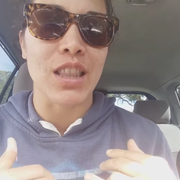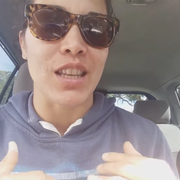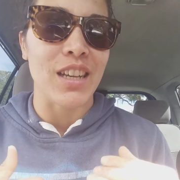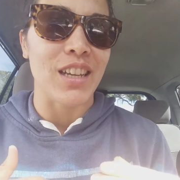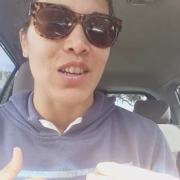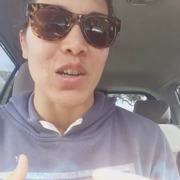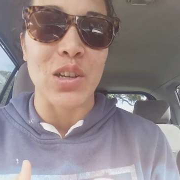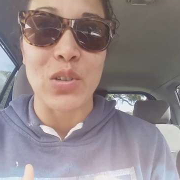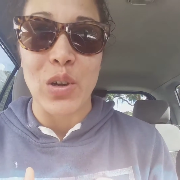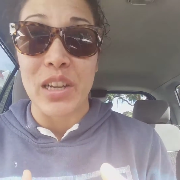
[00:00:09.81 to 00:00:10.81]
that I had
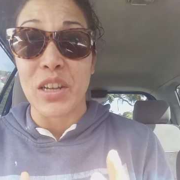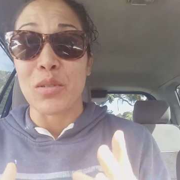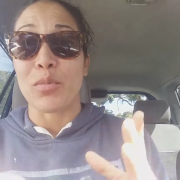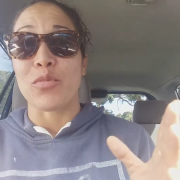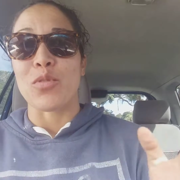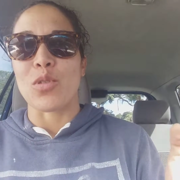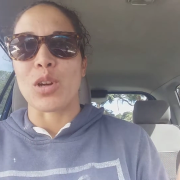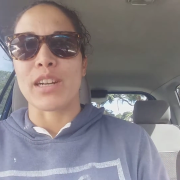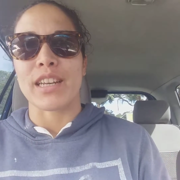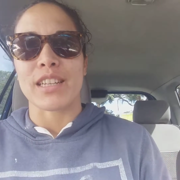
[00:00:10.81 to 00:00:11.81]
not tried out
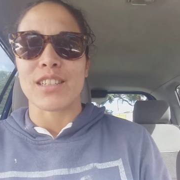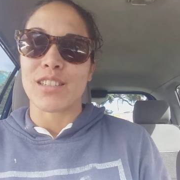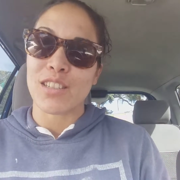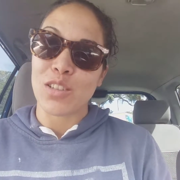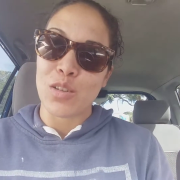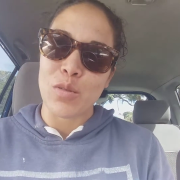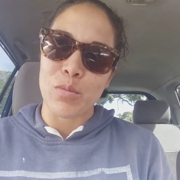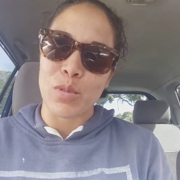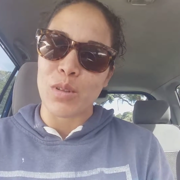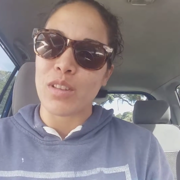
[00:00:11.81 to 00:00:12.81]
before, and I just
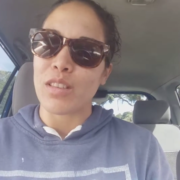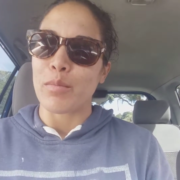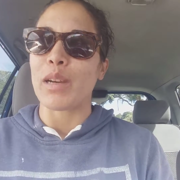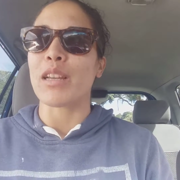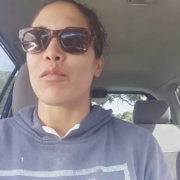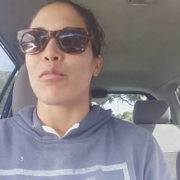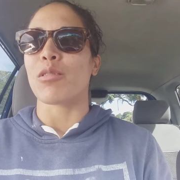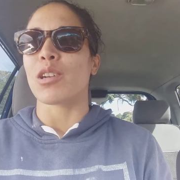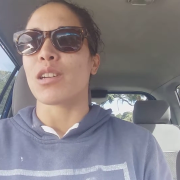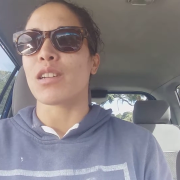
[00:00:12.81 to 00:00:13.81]
assumed that the mic would
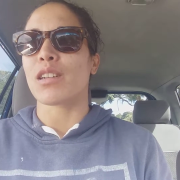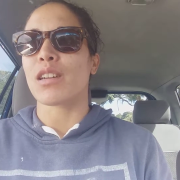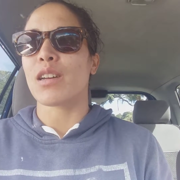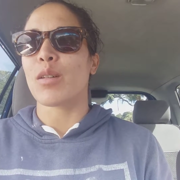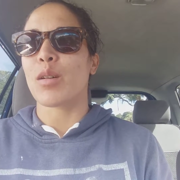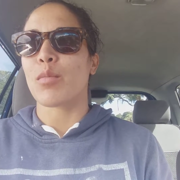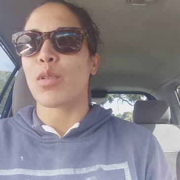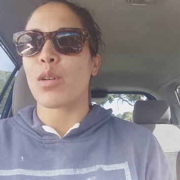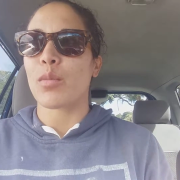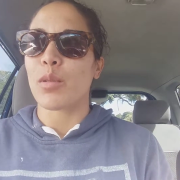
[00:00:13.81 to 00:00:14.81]
work.
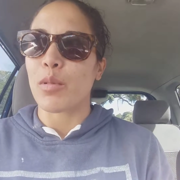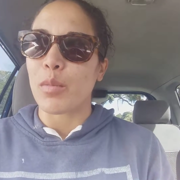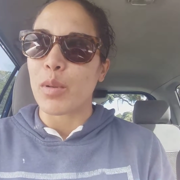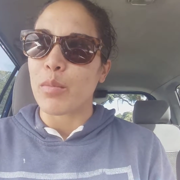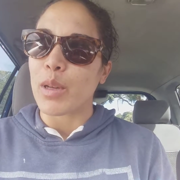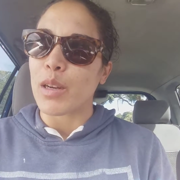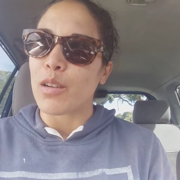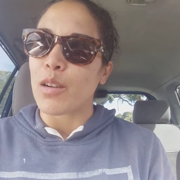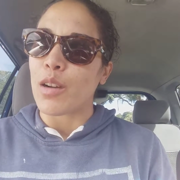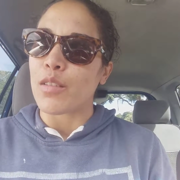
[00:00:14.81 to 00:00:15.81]
Probably would have been
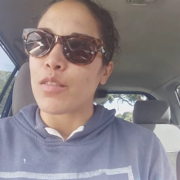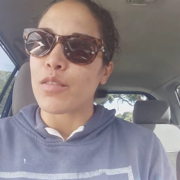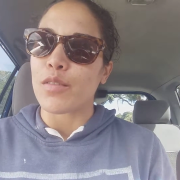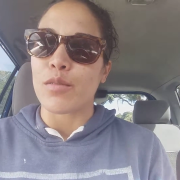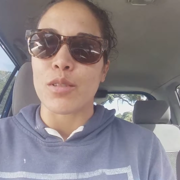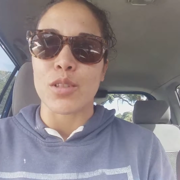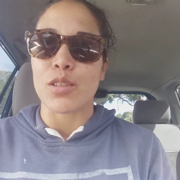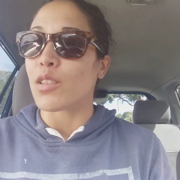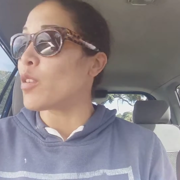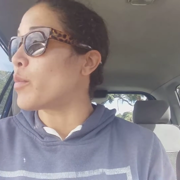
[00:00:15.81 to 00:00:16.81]
better off with
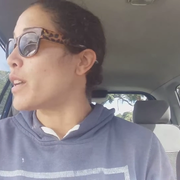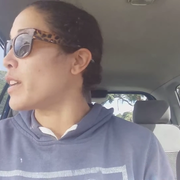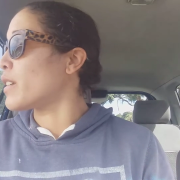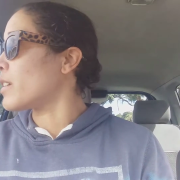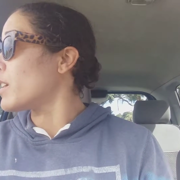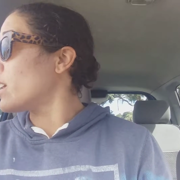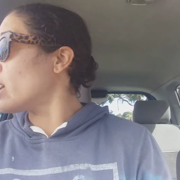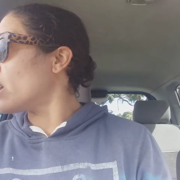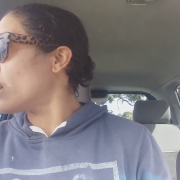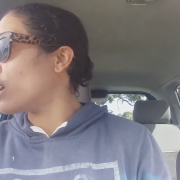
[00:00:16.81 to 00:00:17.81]
just no mic.
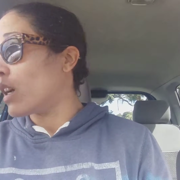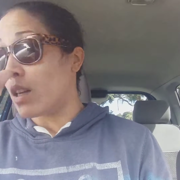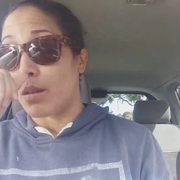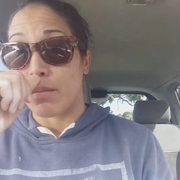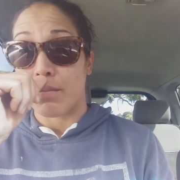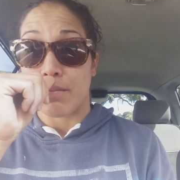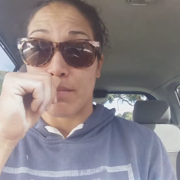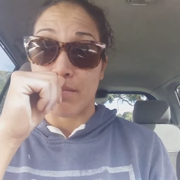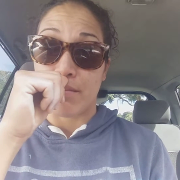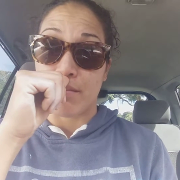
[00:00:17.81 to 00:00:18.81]
But I
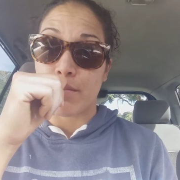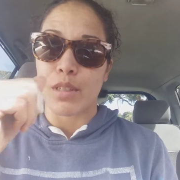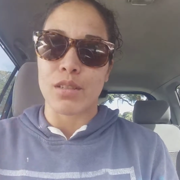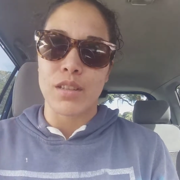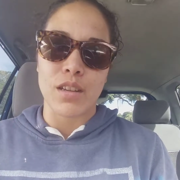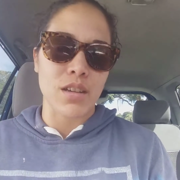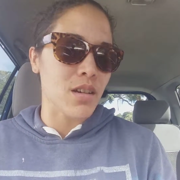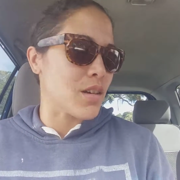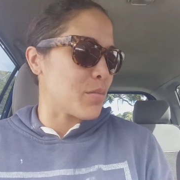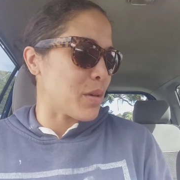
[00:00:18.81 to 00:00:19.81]
was like,
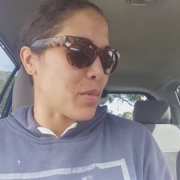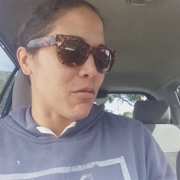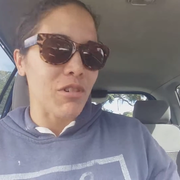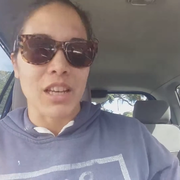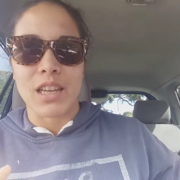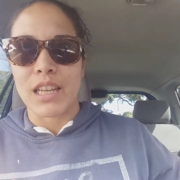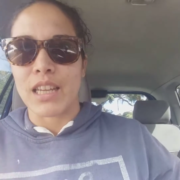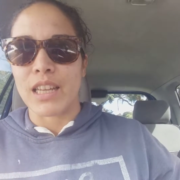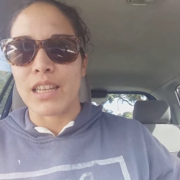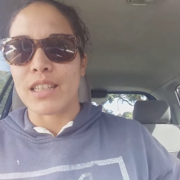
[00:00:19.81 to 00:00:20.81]
it might be
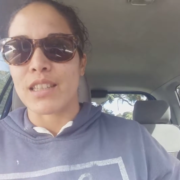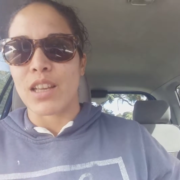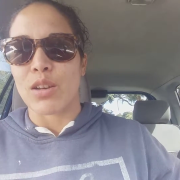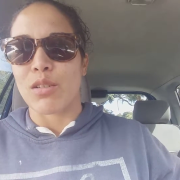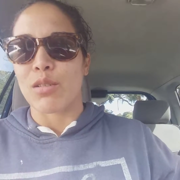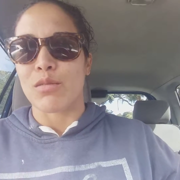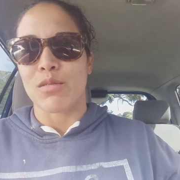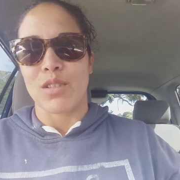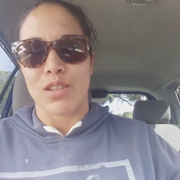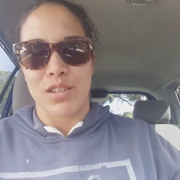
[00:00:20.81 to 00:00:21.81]
windy, so
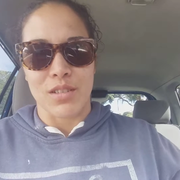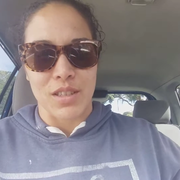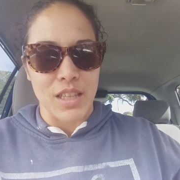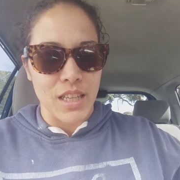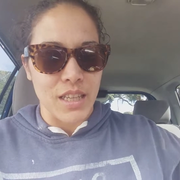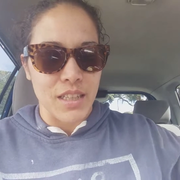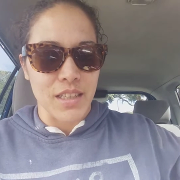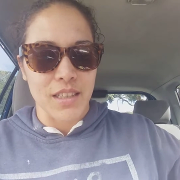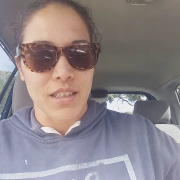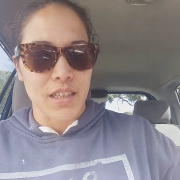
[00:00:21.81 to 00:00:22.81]
I'll use
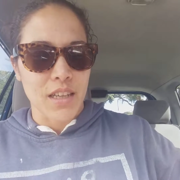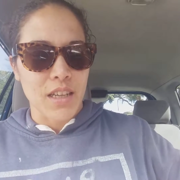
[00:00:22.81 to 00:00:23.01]
these.